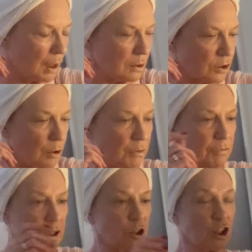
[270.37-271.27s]
some of
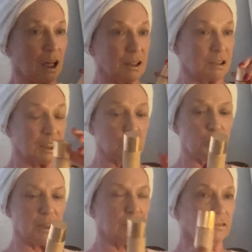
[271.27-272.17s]
this charlotte
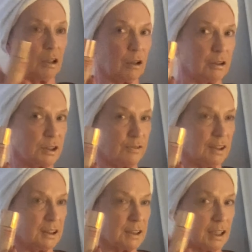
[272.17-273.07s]
tilbury flawless
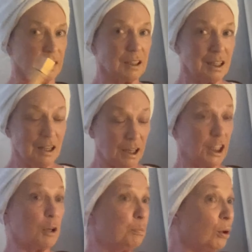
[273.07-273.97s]
filter and you
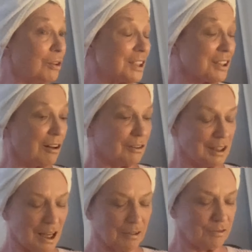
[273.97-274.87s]
can put this on
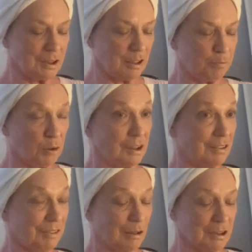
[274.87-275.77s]
after you've put your
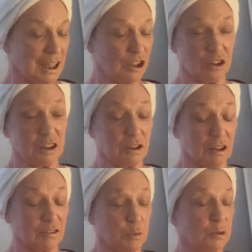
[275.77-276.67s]
foundation on you don't
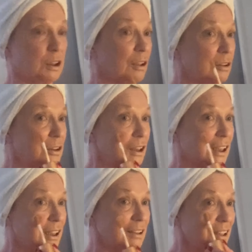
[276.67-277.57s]
have to put it on
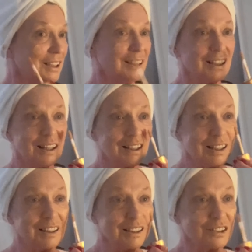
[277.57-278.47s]
underneath
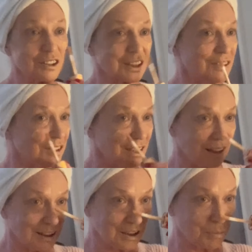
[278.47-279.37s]
and it just gives you that
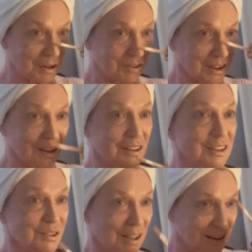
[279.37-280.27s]
little bit of a glow
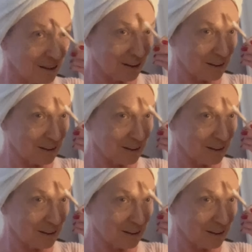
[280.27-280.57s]
as well